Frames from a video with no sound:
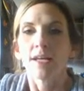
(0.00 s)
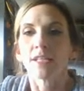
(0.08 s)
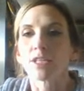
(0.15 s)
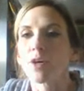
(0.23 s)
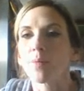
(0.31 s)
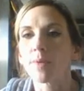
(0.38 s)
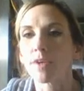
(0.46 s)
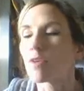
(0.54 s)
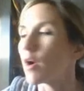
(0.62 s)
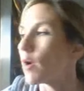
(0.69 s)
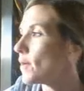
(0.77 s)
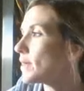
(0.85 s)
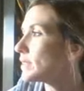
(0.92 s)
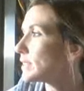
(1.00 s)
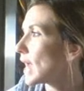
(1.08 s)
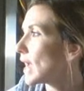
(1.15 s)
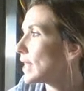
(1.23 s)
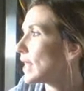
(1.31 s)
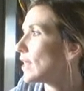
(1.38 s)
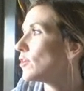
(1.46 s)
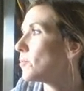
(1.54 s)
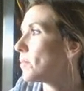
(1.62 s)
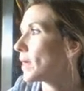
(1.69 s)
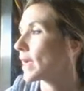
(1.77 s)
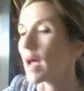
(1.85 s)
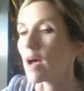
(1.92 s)
So when you go outside and you
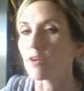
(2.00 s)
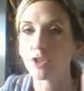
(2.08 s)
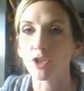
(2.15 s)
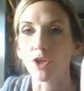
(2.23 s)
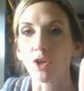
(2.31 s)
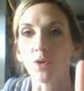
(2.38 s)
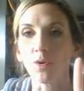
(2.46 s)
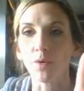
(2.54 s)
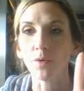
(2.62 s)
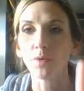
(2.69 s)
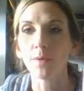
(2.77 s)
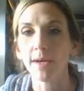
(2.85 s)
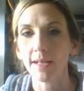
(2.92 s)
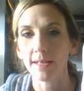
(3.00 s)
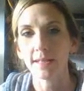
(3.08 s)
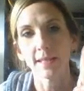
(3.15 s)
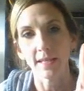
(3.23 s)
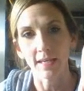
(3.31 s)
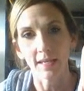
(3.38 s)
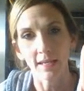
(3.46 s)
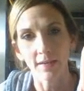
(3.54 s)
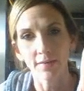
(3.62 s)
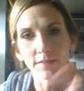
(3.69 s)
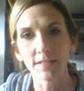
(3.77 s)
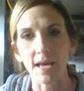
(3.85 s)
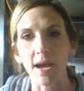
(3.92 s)
pick out 2
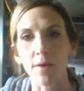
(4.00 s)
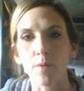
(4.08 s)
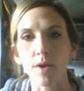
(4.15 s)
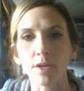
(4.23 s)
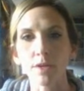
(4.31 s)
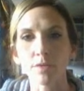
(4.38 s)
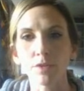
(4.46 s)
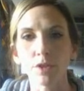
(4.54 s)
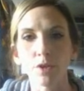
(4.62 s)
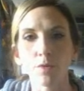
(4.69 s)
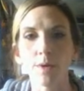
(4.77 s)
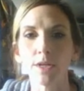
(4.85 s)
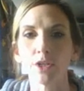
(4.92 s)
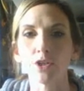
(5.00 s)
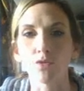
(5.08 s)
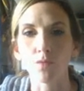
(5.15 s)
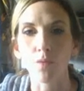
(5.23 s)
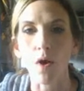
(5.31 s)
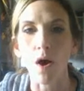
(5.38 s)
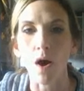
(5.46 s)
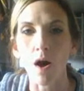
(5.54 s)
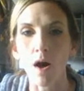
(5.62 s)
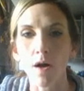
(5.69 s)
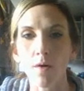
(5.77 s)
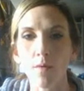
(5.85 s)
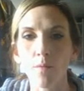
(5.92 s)
leaves, I want you to
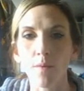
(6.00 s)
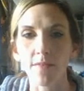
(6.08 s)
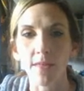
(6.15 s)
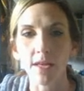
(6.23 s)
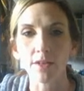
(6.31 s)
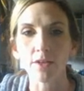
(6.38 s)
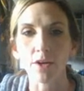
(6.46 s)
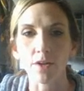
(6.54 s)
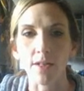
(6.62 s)
draw what they look